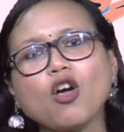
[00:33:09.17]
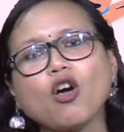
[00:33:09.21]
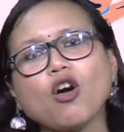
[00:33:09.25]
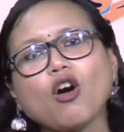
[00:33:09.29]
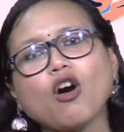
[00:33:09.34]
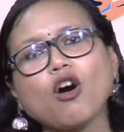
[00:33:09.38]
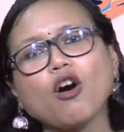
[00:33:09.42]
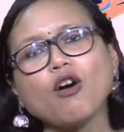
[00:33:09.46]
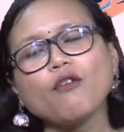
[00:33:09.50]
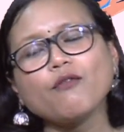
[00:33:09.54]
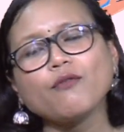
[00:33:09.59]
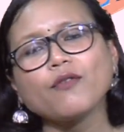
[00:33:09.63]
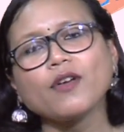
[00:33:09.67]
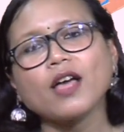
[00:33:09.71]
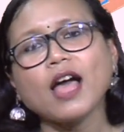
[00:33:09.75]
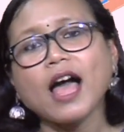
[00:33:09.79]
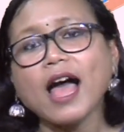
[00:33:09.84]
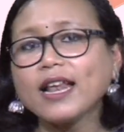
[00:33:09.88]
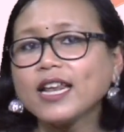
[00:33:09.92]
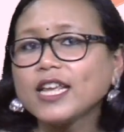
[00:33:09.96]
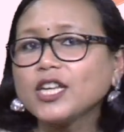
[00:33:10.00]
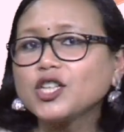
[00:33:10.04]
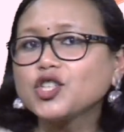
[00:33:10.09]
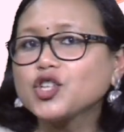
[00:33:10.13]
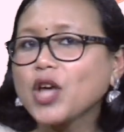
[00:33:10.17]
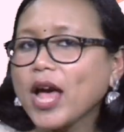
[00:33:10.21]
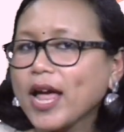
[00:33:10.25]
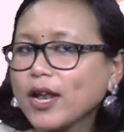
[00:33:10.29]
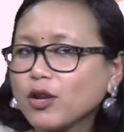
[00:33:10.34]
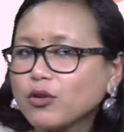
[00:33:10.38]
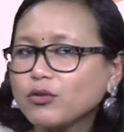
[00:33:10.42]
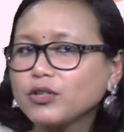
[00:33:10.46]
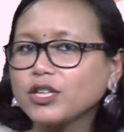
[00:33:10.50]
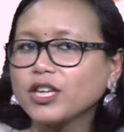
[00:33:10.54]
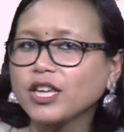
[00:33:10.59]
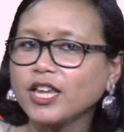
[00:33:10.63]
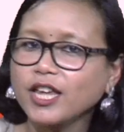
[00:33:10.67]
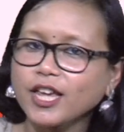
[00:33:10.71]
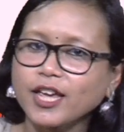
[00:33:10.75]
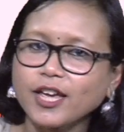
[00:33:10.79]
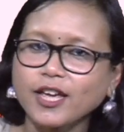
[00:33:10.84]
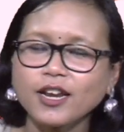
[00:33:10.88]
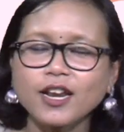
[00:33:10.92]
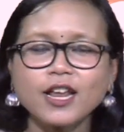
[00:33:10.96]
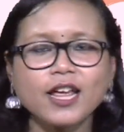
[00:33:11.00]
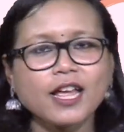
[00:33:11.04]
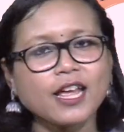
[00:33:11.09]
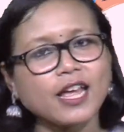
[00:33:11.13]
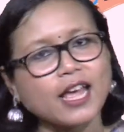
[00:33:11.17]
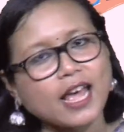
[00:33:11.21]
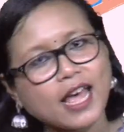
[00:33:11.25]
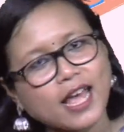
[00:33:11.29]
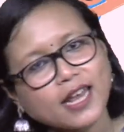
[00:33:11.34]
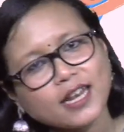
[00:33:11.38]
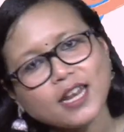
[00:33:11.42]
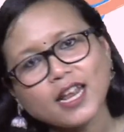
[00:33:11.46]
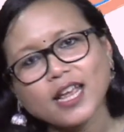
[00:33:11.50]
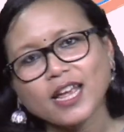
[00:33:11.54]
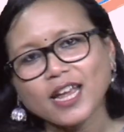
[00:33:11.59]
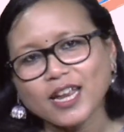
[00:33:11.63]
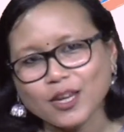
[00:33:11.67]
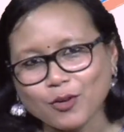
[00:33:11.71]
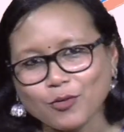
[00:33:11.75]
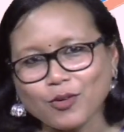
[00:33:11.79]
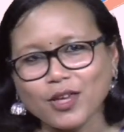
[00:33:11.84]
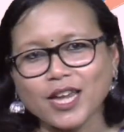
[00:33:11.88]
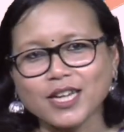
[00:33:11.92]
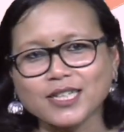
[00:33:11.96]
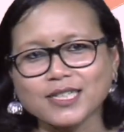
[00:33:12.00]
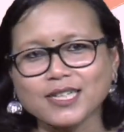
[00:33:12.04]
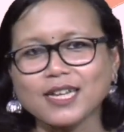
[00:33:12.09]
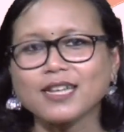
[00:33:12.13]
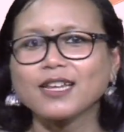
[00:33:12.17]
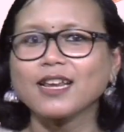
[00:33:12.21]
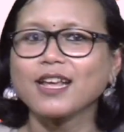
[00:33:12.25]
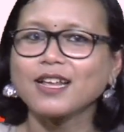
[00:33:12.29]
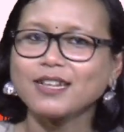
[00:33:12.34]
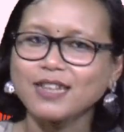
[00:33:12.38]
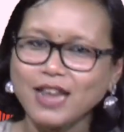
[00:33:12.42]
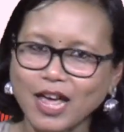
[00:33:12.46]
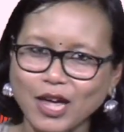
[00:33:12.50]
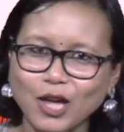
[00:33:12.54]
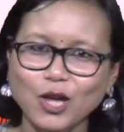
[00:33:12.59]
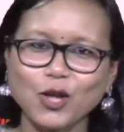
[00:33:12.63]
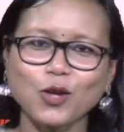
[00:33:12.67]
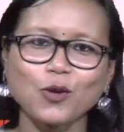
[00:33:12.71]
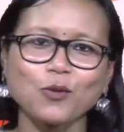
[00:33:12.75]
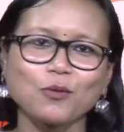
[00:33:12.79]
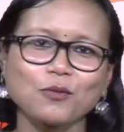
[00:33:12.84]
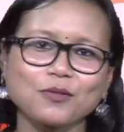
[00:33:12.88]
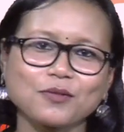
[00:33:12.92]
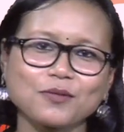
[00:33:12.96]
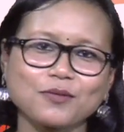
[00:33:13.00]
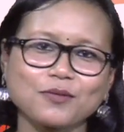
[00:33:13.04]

of early childhood care and education. Thank you.